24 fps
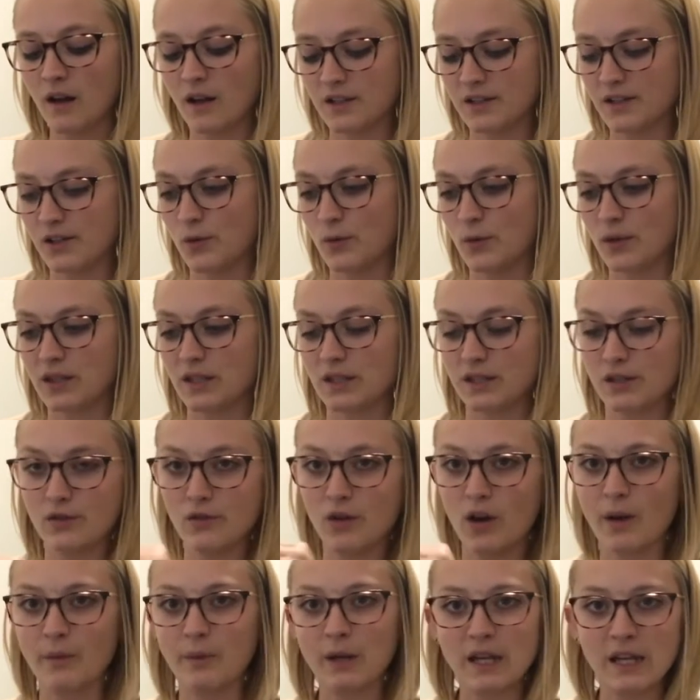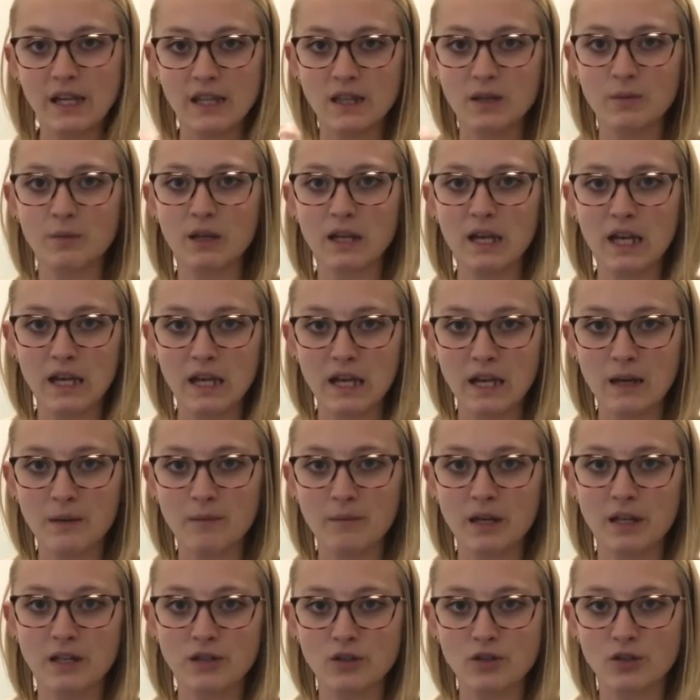Also with the scrubbing at the beginning,
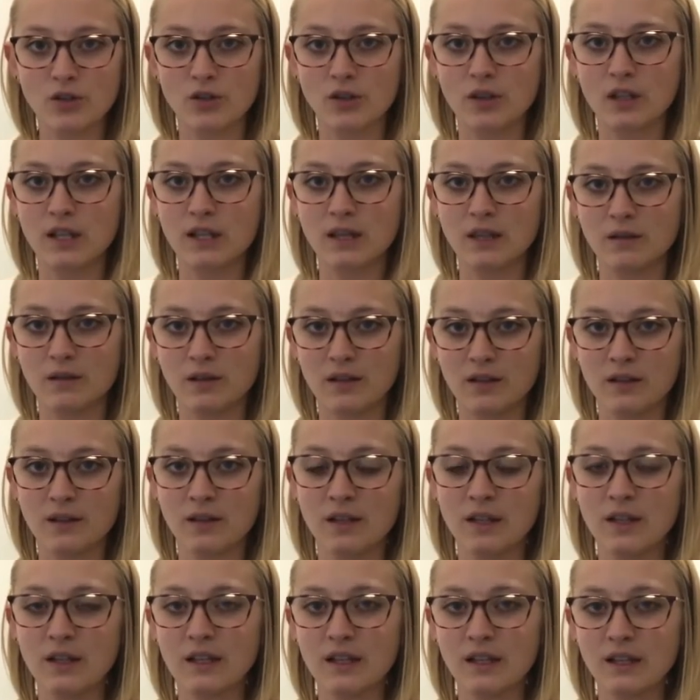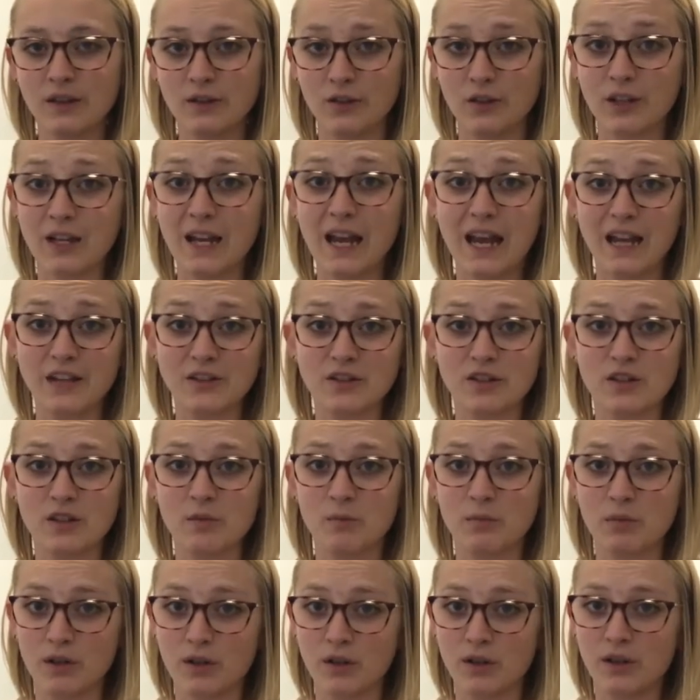make sure that the little catch
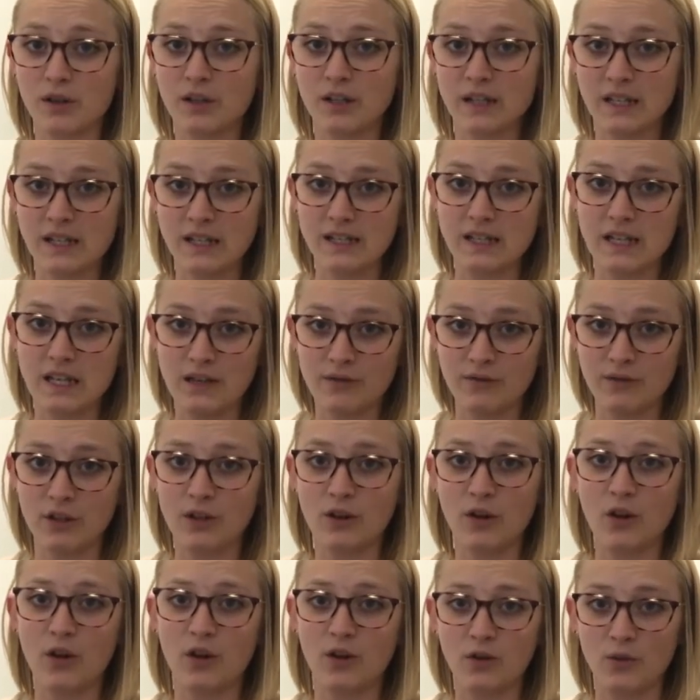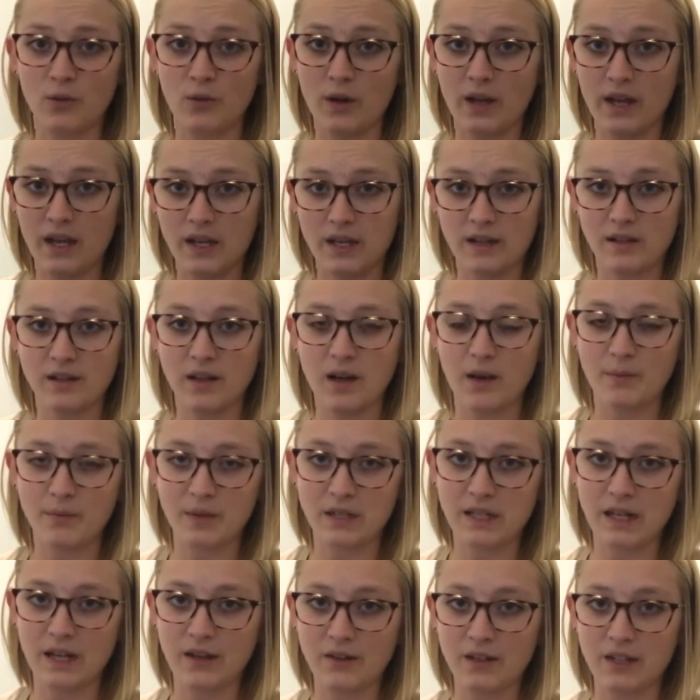the burr is even all the way up
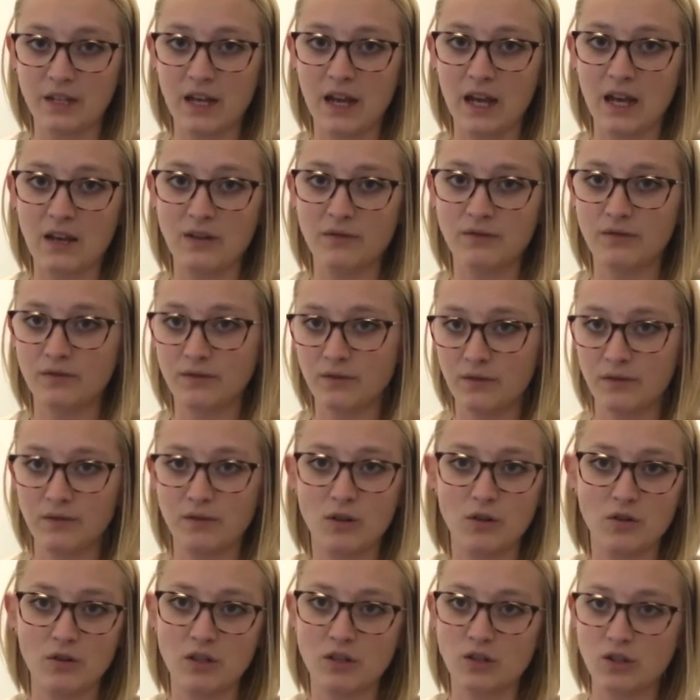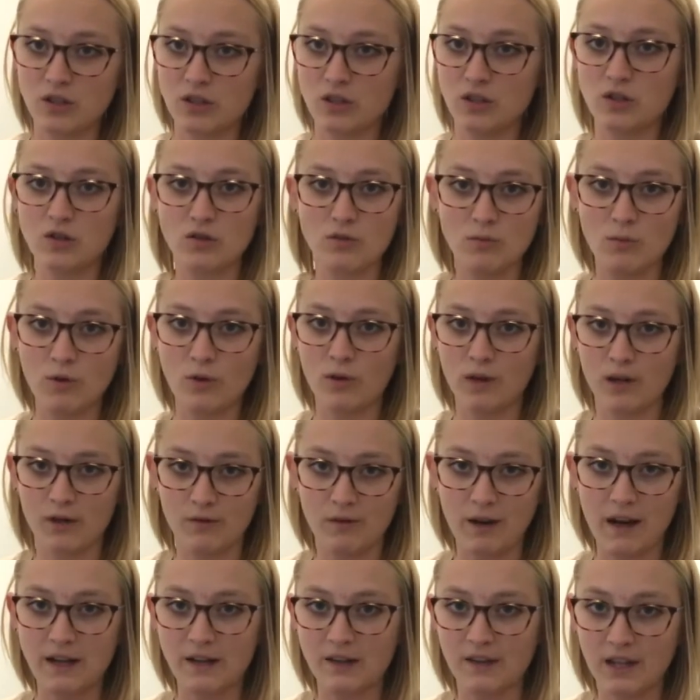and down the knife. You can just do more
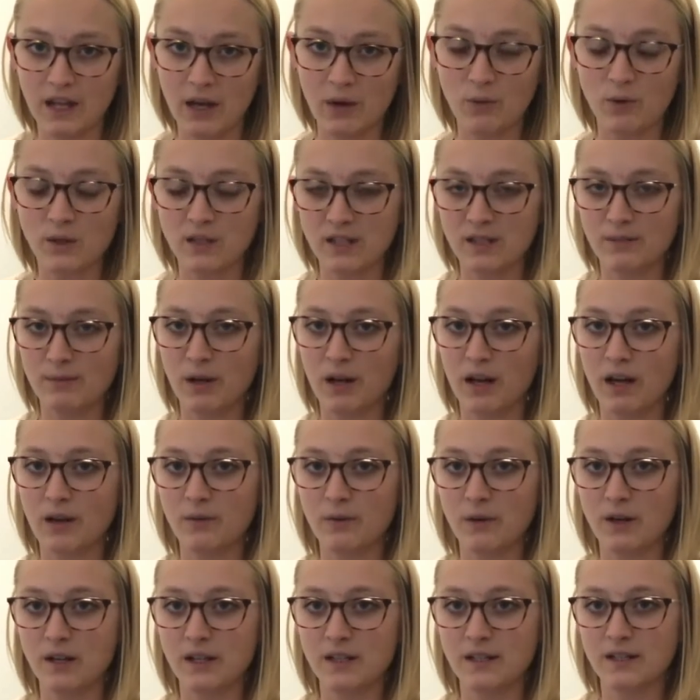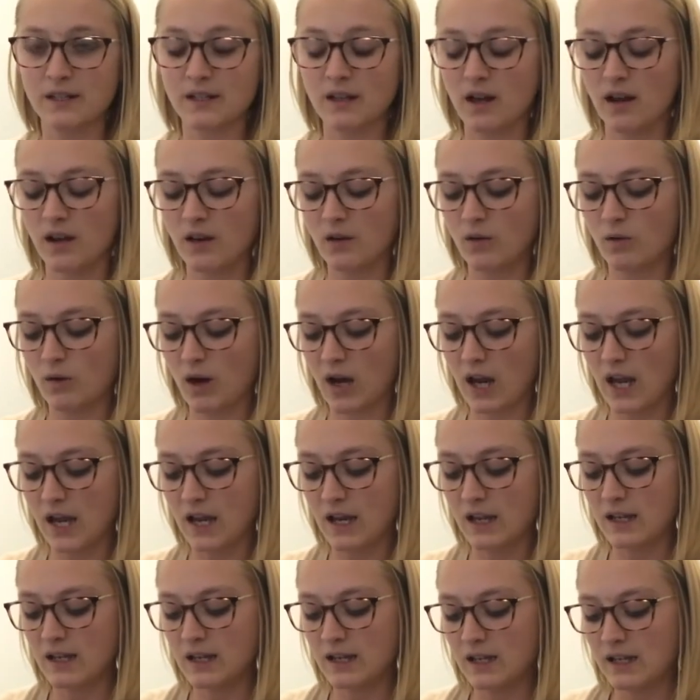right on that one spot where it's not
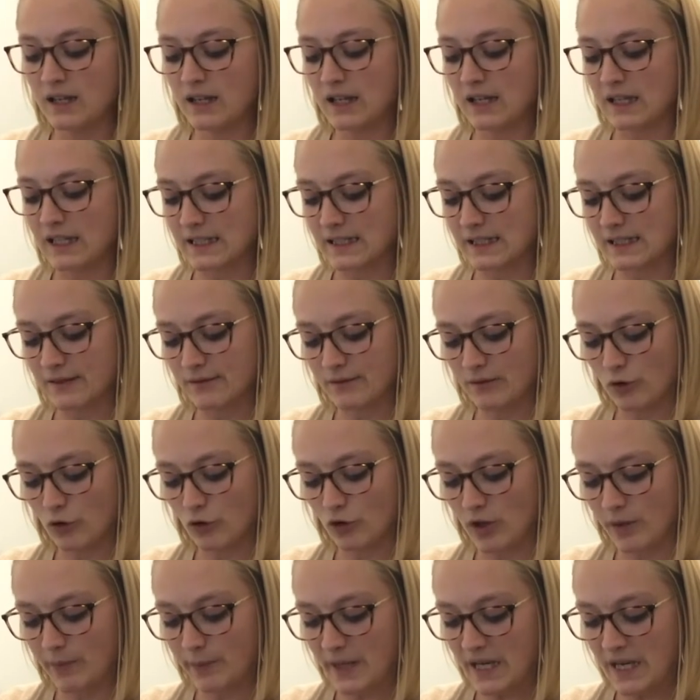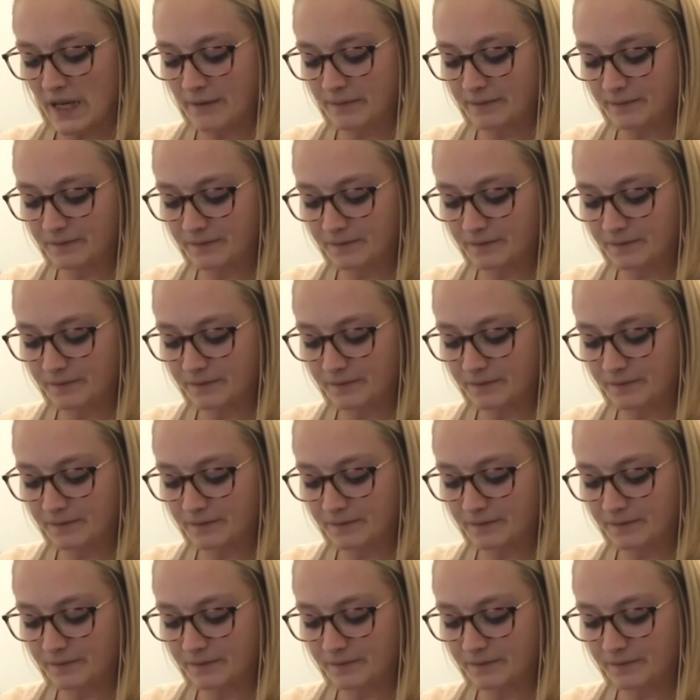quite as grippy.